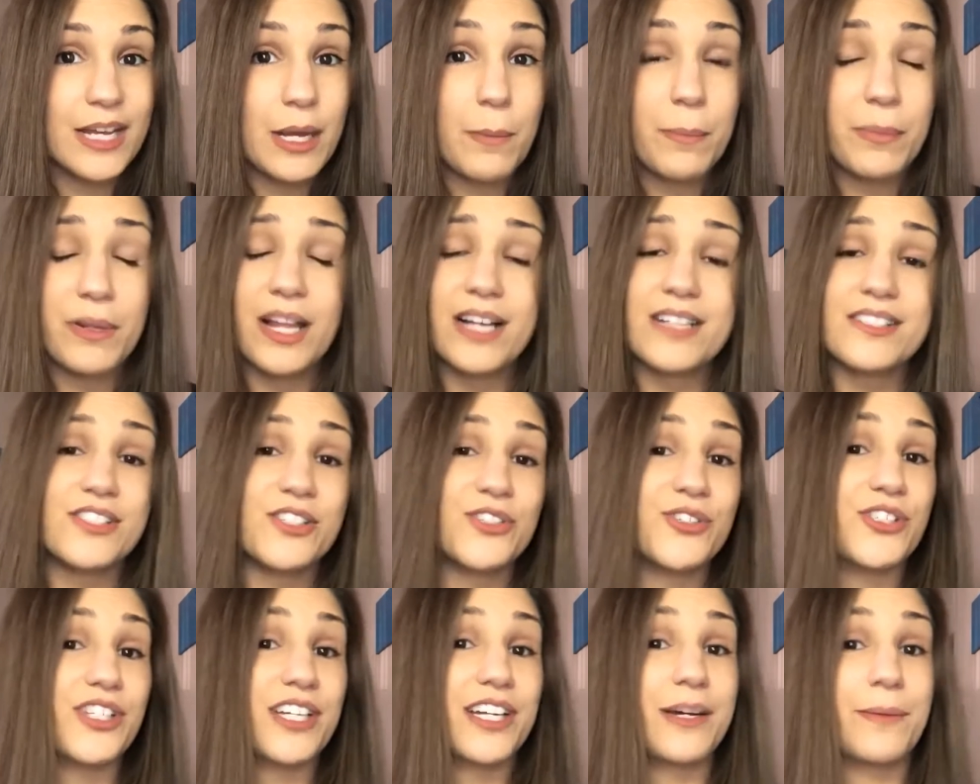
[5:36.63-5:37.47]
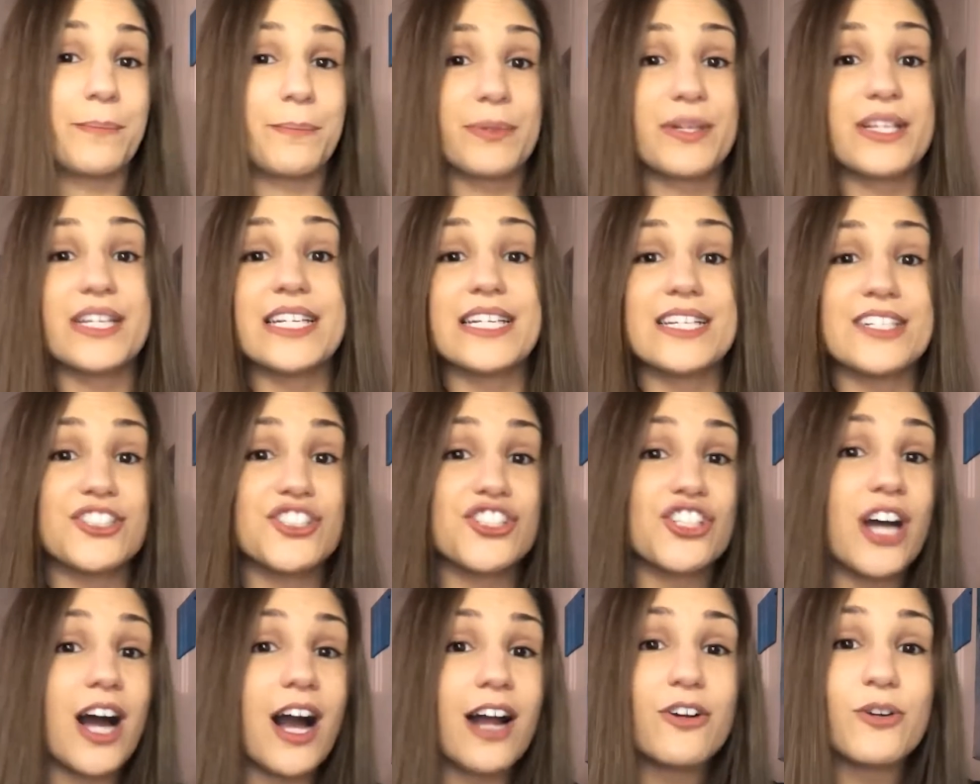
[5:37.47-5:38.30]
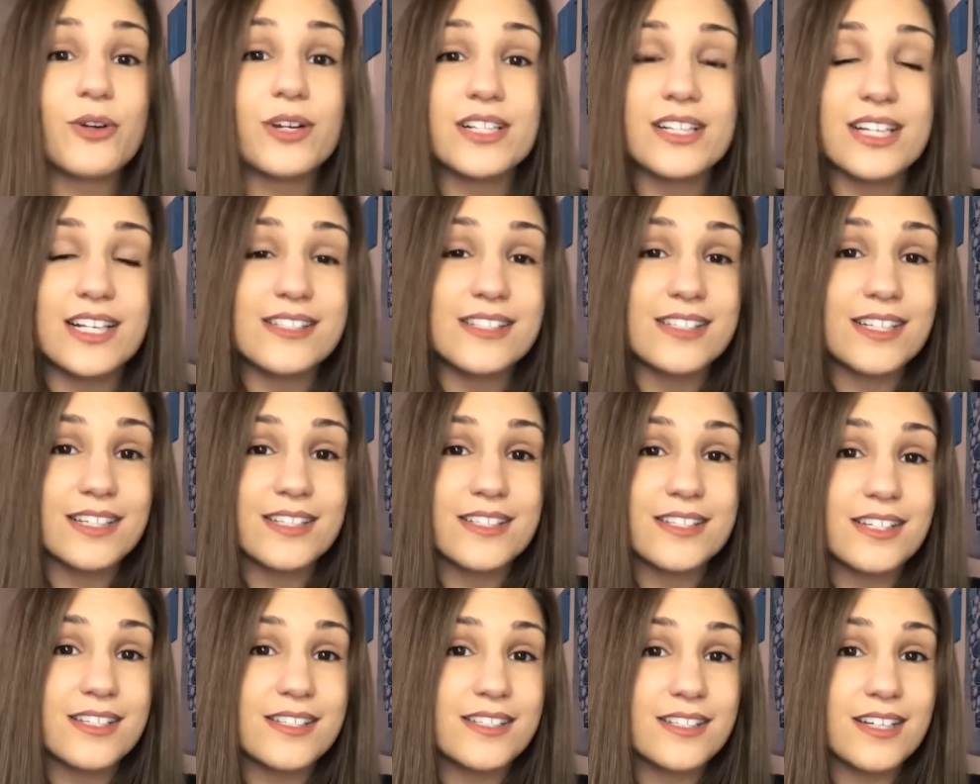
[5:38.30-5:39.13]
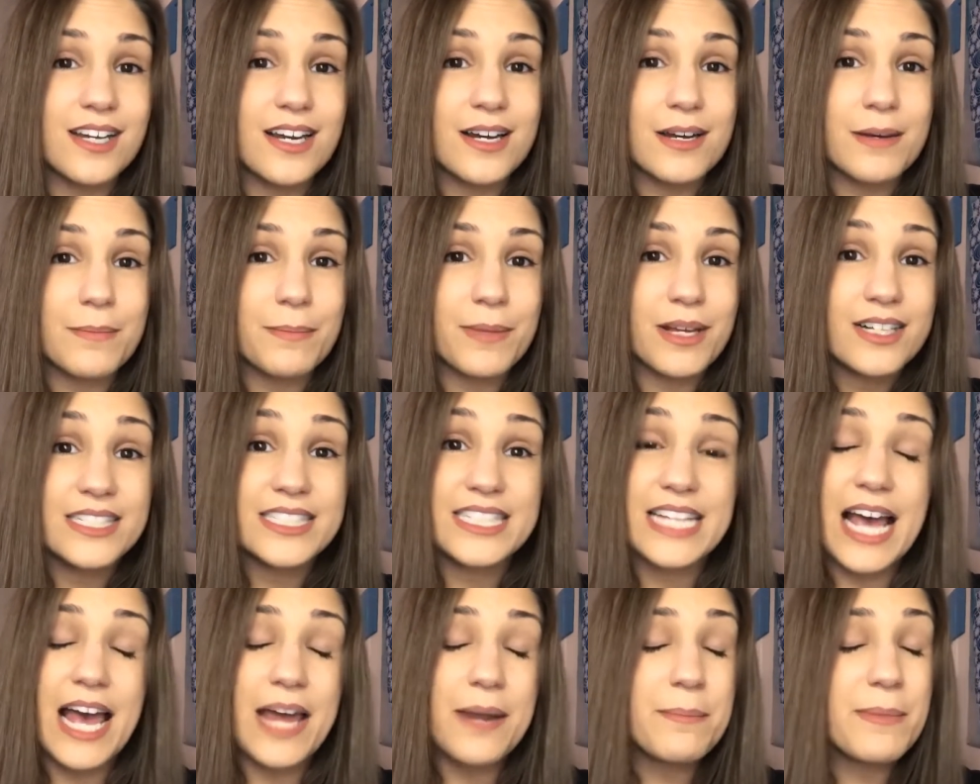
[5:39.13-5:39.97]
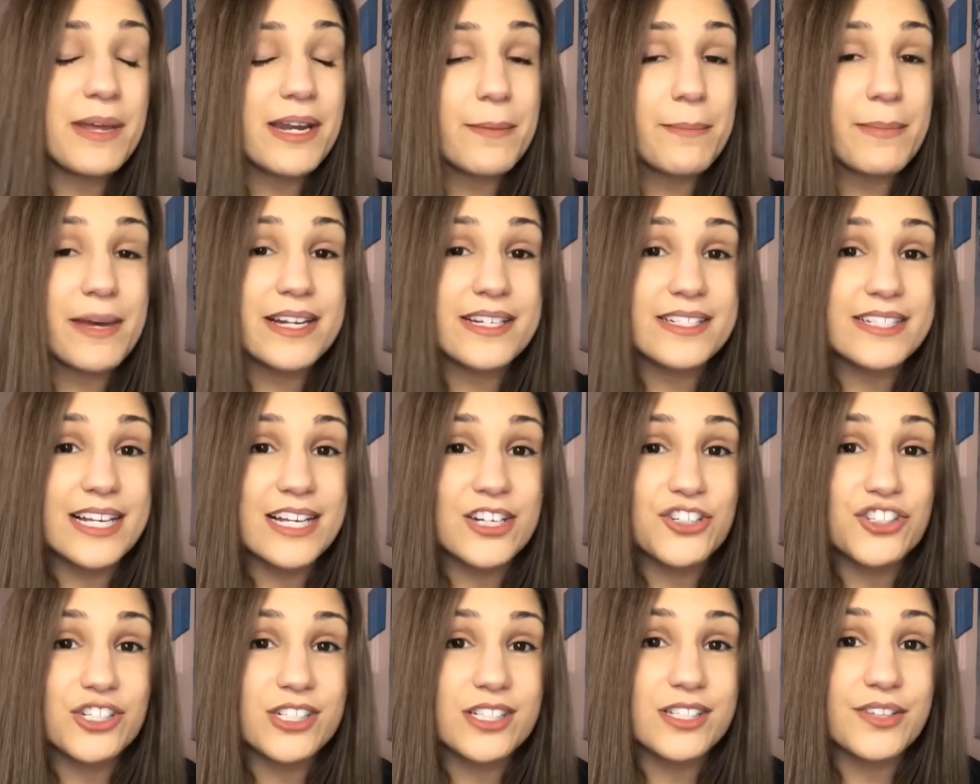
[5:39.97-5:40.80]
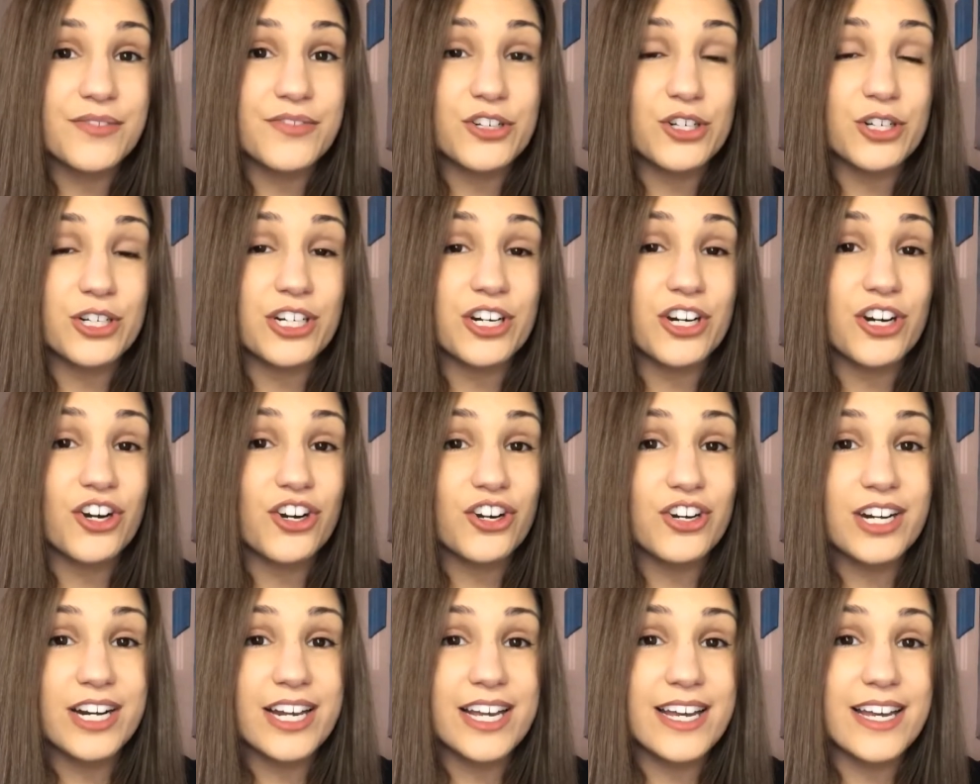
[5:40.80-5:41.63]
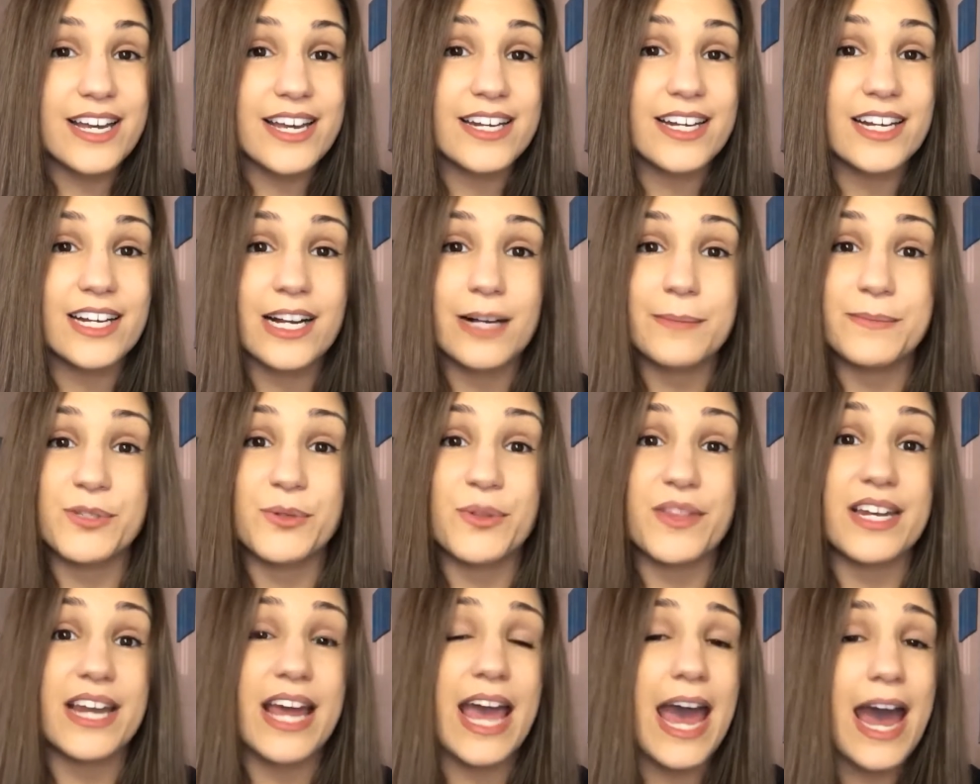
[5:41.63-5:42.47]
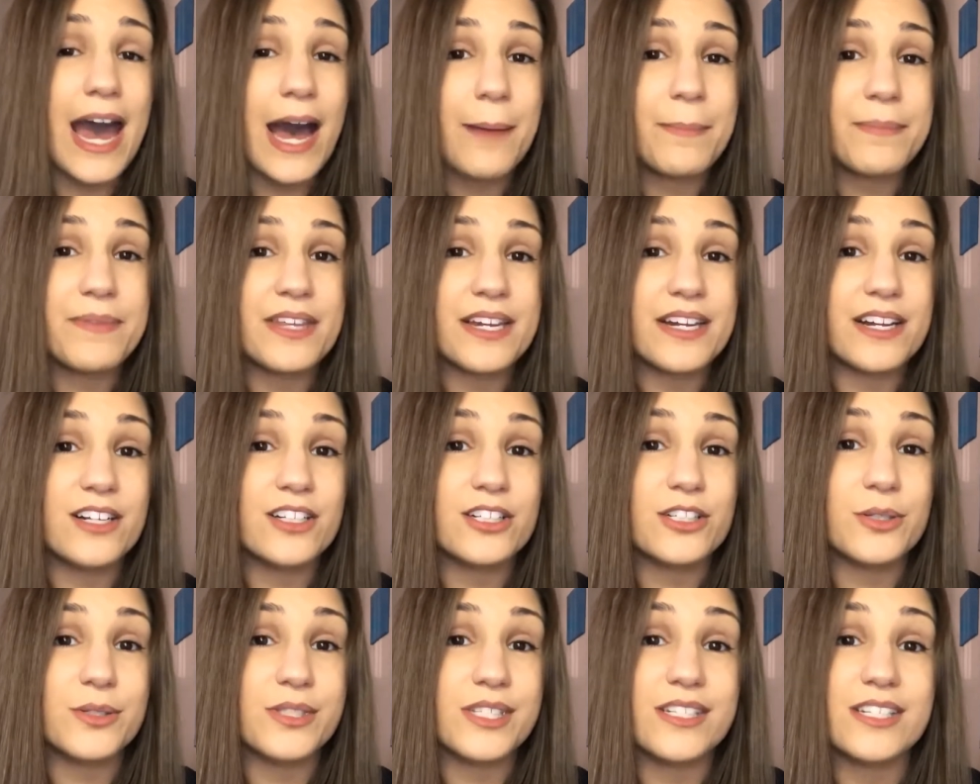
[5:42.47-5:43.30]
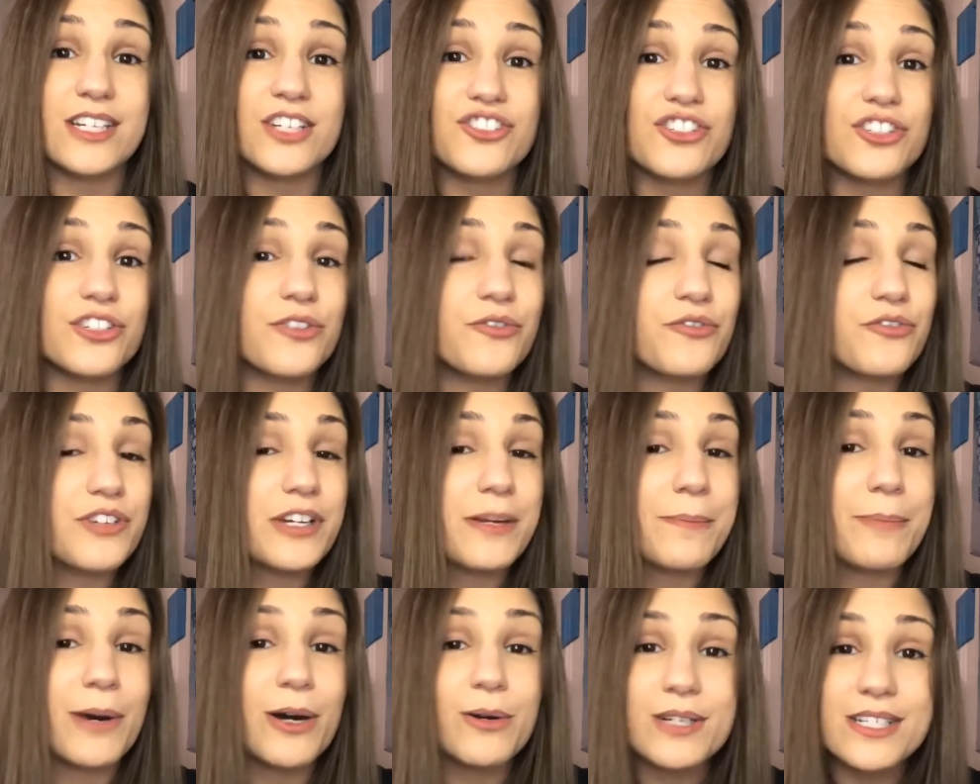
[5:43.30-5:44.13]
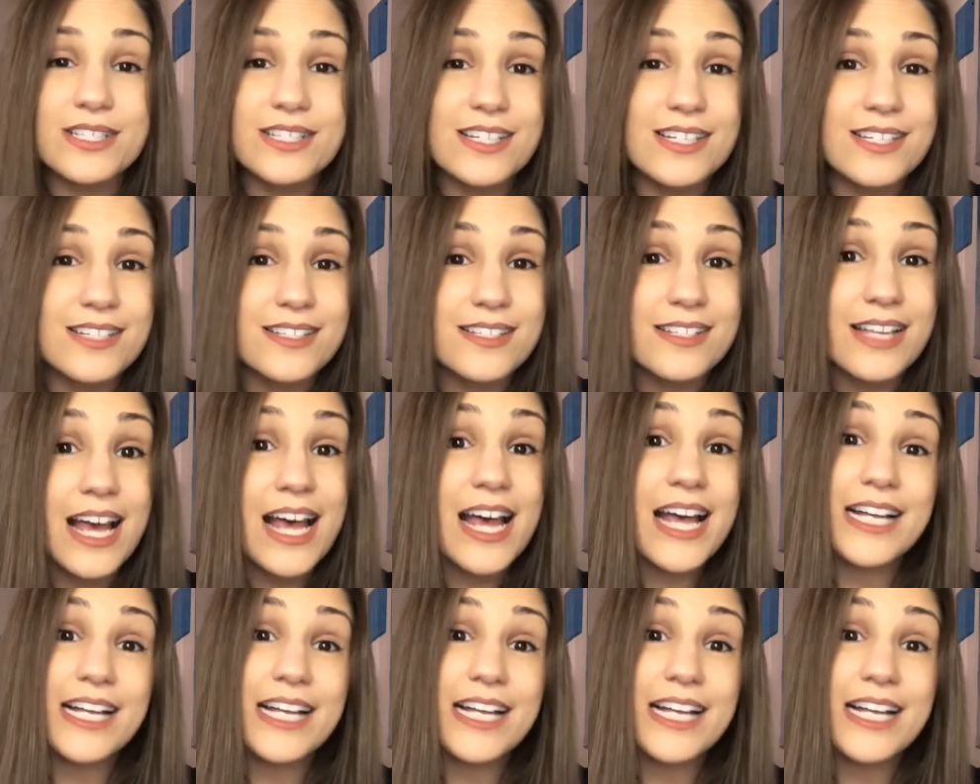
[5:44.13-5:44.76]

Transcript: Plus, there's a complete chakra cleansing system, 10-minute meditations if you're in a hurry, and it comes with an app that includes additional free bonuses.